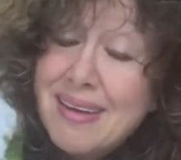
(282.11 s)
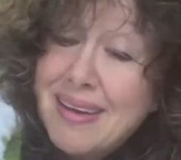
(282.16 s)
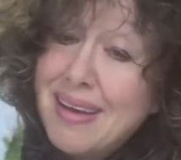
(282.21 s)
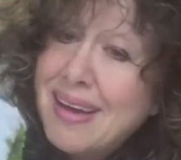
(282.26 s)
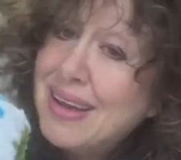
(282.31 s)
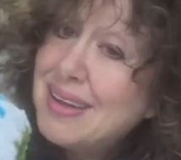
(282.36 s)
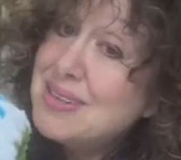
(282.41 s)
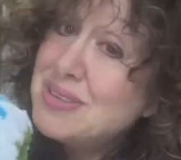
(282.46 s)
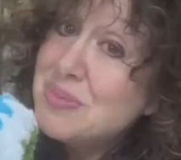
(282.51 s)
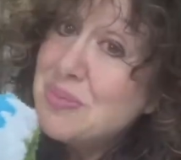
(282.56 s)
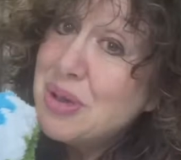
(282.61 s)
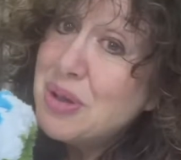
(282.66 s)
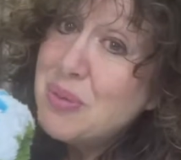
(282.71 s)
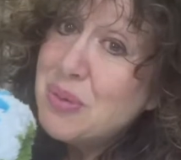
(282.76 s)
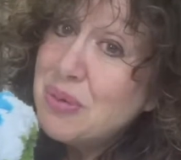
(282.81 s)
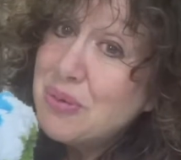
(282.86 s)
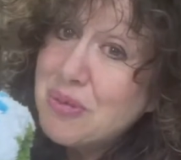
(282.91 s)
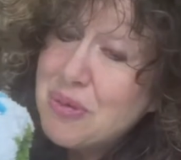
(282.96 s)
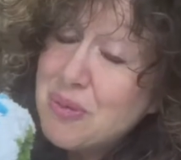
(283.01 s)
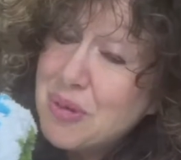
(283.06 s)
I had to make
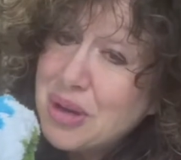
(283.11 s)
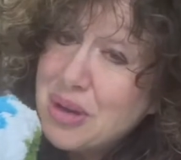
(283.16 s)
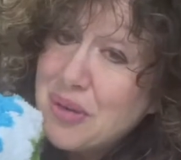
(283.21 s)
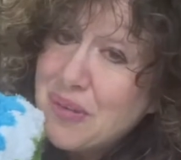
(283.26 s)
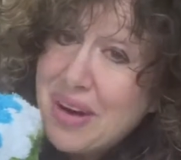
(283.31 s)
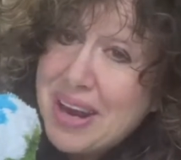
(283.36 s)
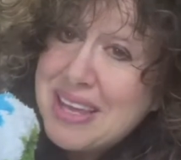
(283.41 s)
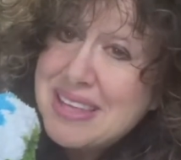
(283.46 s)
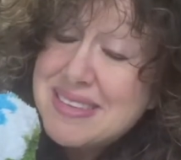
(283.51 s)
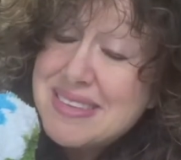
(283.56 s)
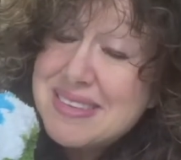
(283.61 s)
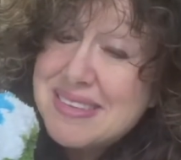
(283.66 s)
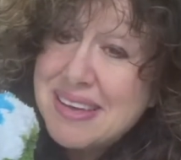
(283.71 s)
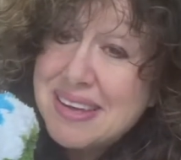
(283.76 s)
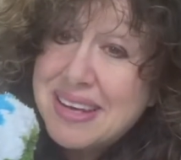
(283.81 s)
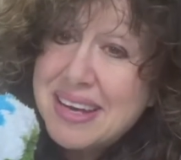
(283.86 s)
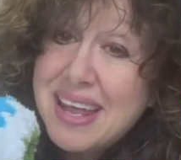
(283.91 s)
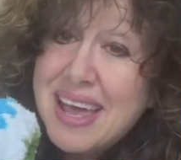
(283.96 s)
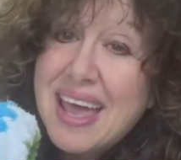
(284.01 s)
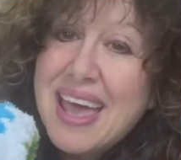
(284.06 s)
one for my
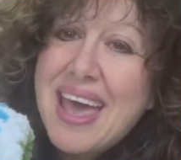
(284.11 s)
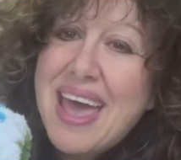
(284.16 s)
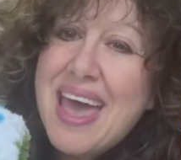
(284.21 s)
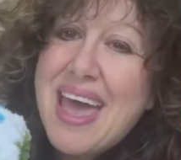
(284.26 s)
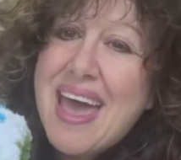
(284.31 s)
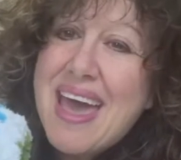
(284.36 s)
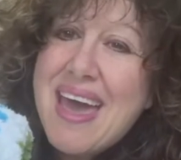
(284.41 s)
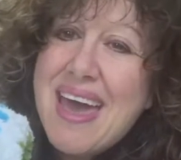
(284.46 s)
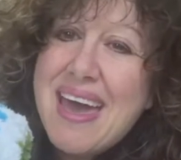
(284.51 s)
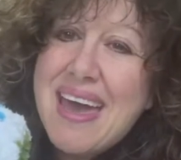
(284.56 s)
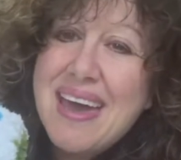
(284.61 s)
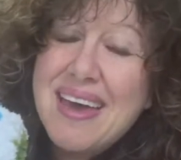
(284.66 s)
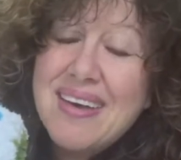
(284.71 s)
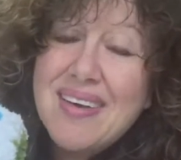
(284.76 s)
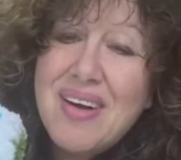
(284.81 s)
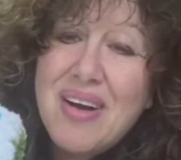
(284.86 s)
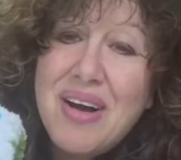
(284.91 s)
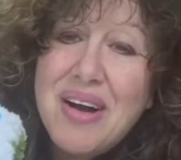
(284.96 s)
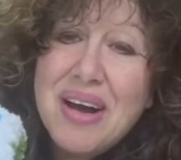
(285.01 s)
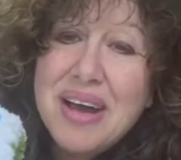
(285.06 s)
grandson and
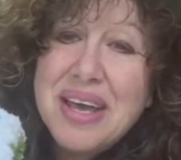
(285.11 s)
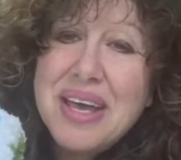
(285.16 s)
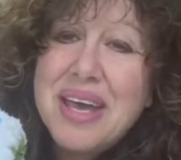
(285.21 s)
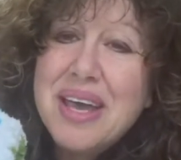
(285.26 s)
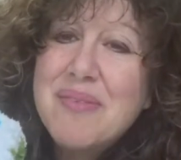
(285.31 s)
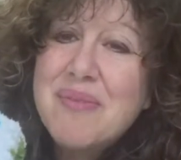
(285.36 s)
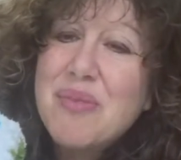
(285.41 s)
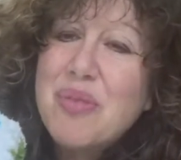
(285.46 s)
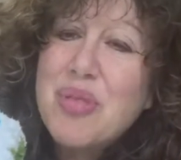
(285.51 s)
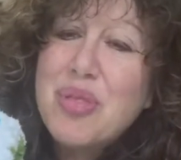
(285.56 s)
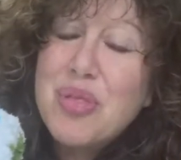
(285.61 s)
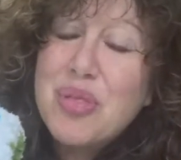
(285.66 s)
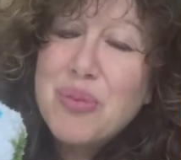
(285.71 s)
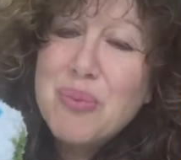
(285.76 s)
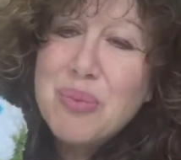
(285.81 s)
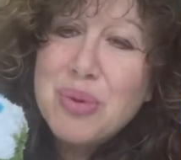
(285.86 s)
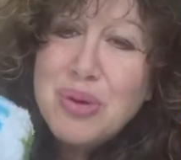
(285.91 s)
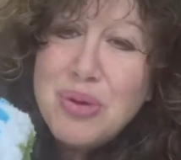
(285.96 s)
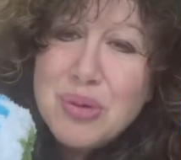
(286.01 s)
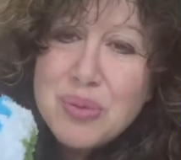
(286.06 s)
I am
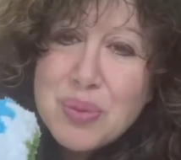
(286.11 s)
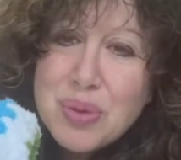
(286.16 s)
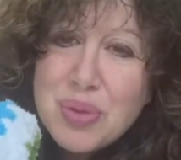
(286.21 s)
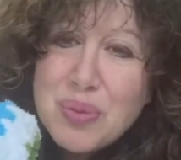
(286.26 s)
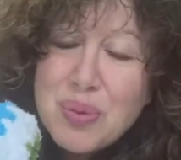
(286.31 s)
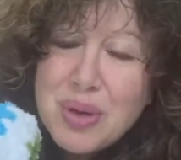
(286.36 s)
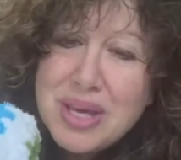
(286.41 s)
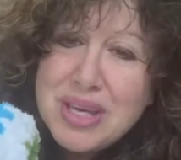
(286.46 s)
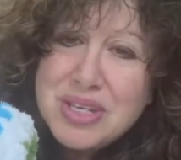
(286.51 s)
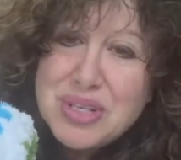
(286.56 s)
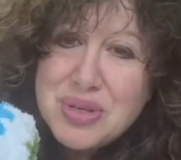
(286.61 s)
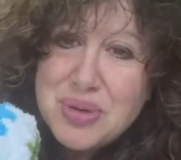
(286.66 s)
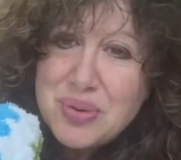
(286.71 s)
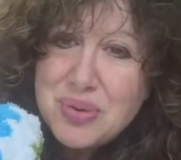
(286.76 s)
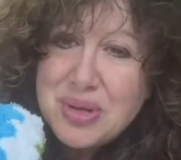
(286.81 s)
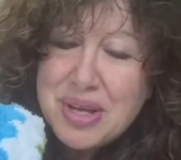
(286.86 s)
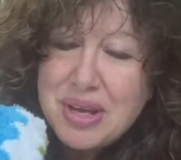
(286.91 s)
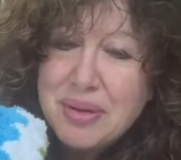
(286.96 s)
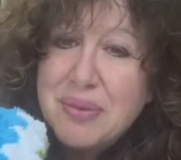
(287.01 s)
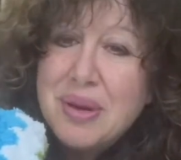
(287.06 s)
thrilled with the way it
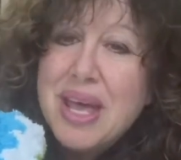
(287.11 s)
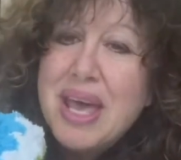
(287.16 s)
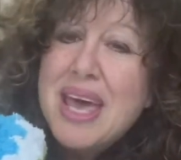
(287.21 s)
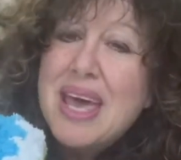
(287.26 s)
turned out.